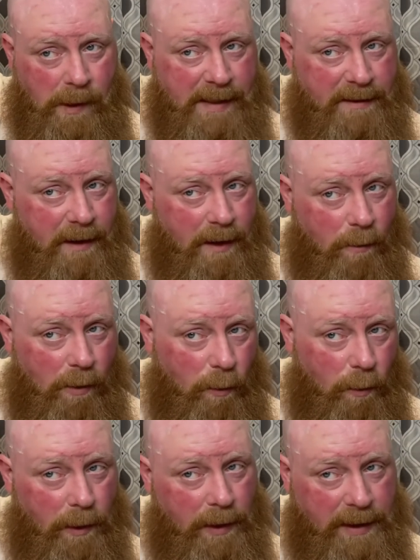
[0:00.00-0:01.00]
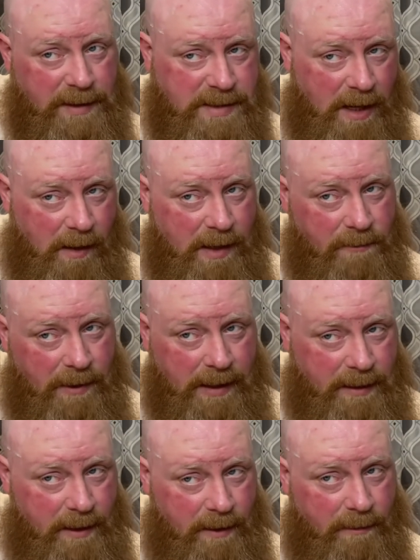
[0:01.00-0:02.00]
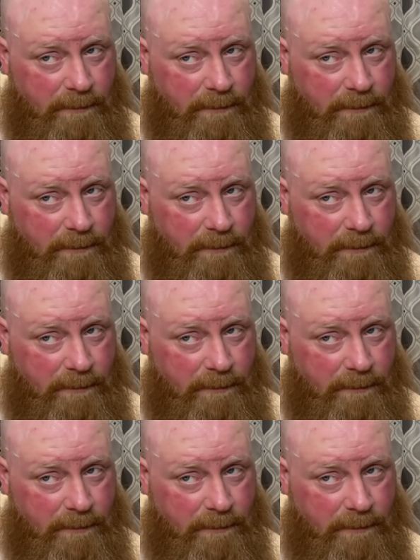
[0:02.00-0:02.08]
there, we're really tuggy right there.